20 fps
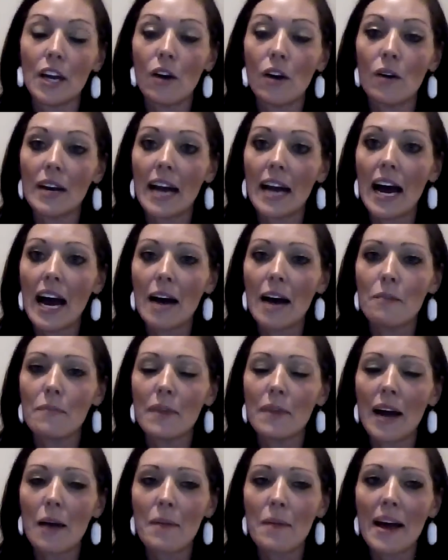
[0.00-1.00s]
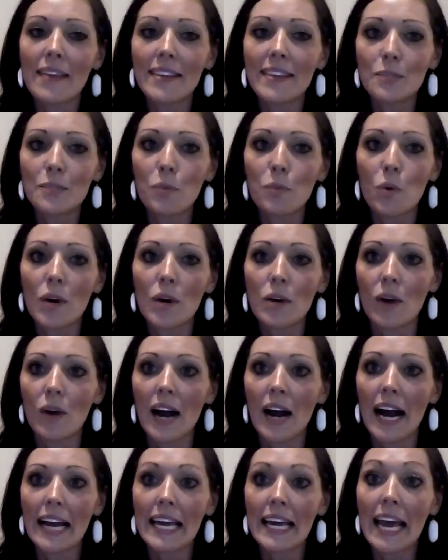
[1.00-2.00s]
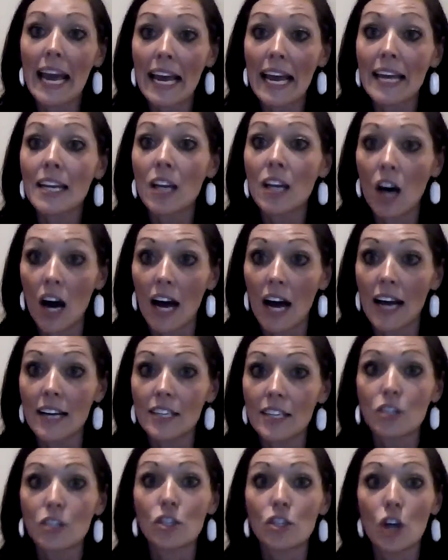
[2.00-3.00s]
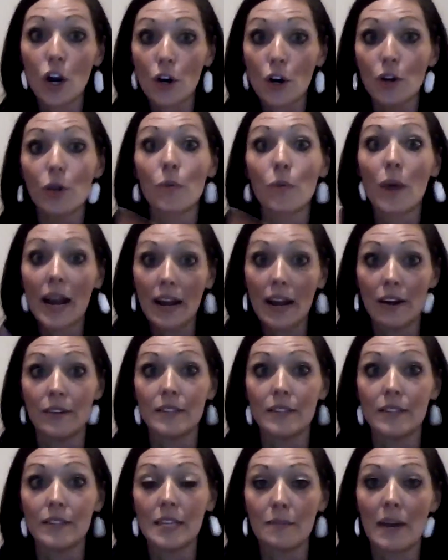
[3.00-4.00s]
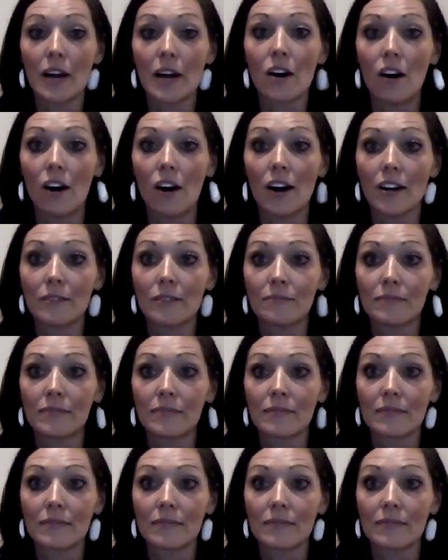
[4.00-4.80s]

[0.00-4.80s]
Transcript: And I'm at this point where I cannot turn around in my car.